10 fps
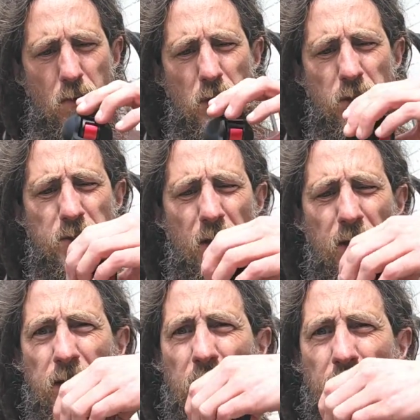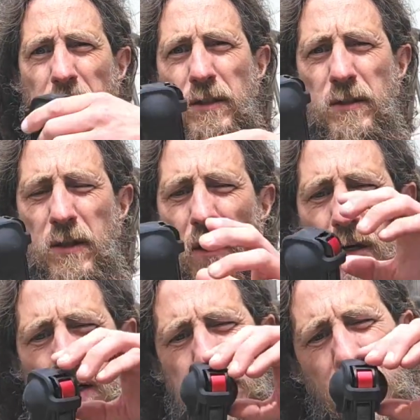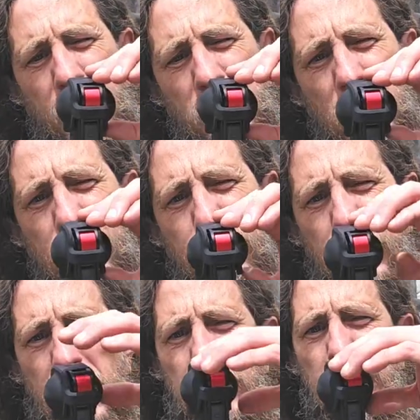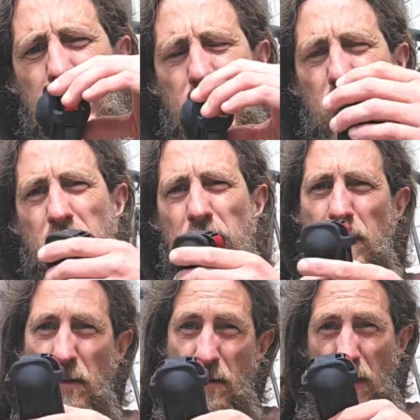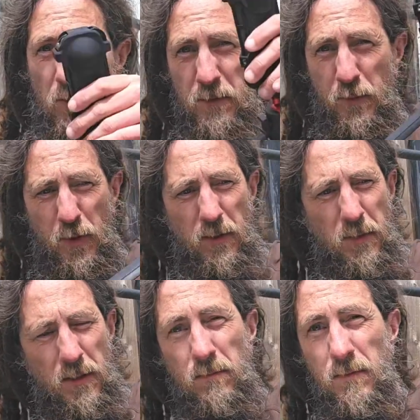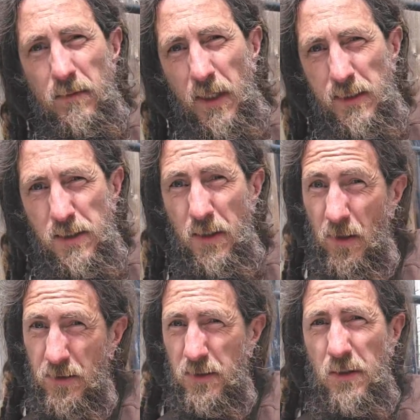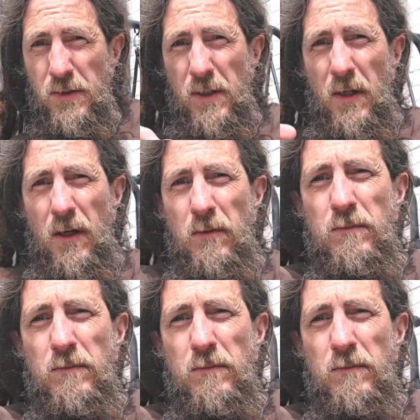utility cage guard, that actually fits over the premium lens guards. Good to know.